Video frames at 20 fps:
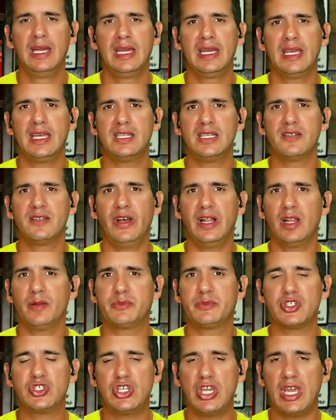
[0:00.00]
He
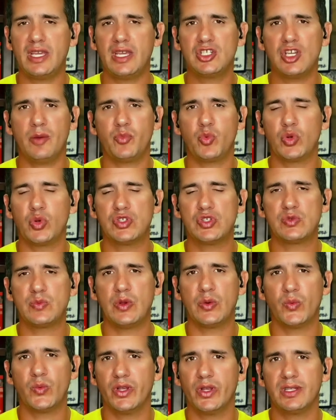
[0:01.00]
developed a changeup, which has
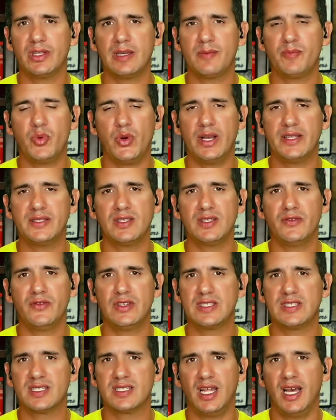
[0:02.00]
been really impressive.
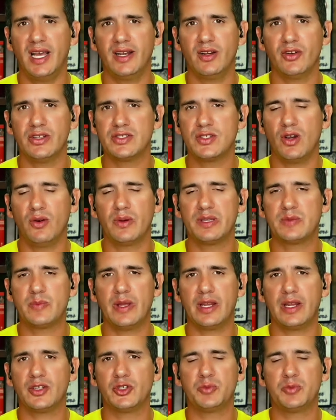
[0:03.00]
His slider has always
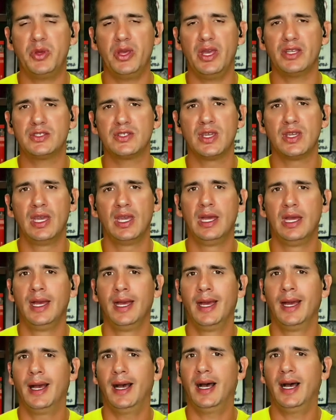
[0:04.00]
been a good pitch.
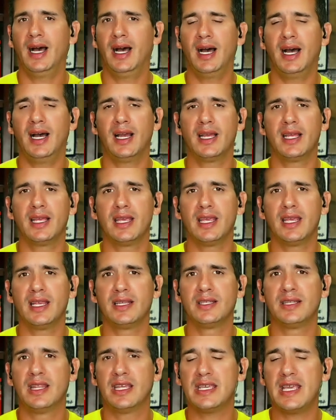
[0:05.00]

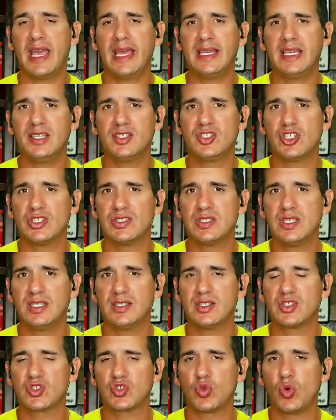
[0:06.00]
The Yankees just need
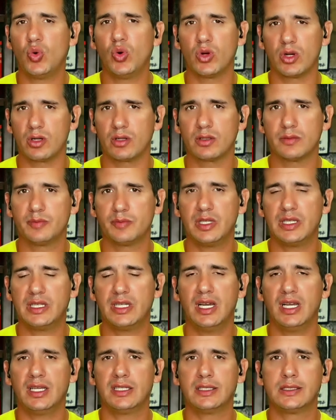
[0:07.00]
to score
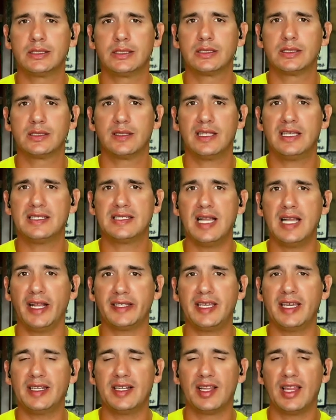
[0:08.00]
because he's
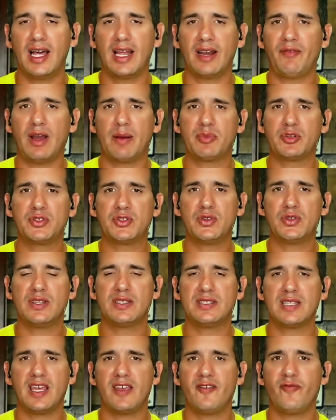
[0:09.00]
not getting a lot of
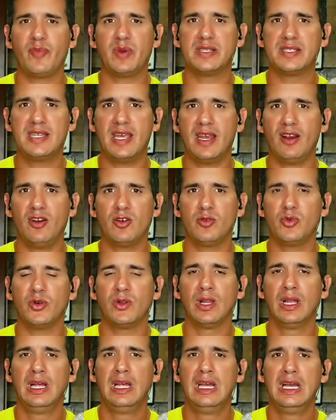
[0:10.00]
opportunities. They've been
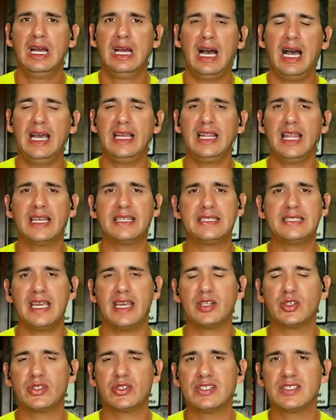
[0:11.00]
terrible. I like
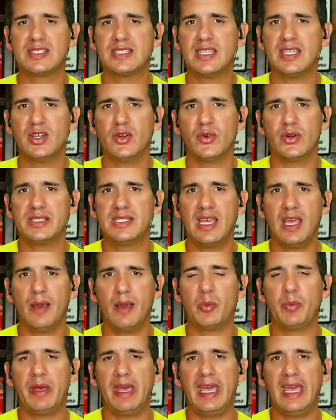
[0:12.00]
Diego Castillo in
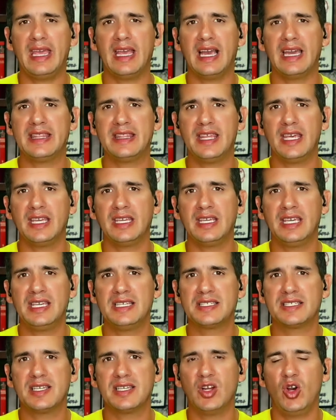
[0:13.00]
Tampa Bay. I think
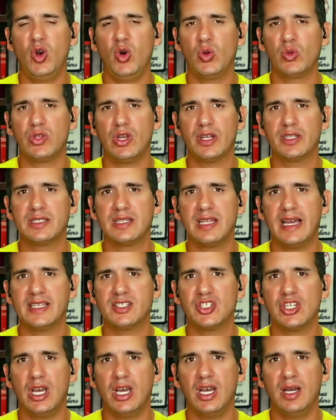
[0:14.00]
he's going to hold on to that
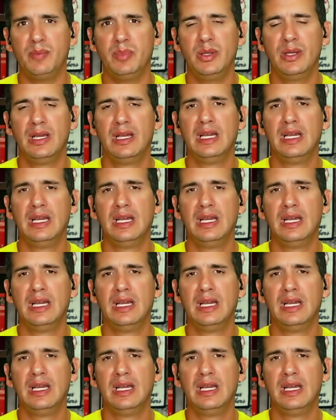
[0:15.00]
job.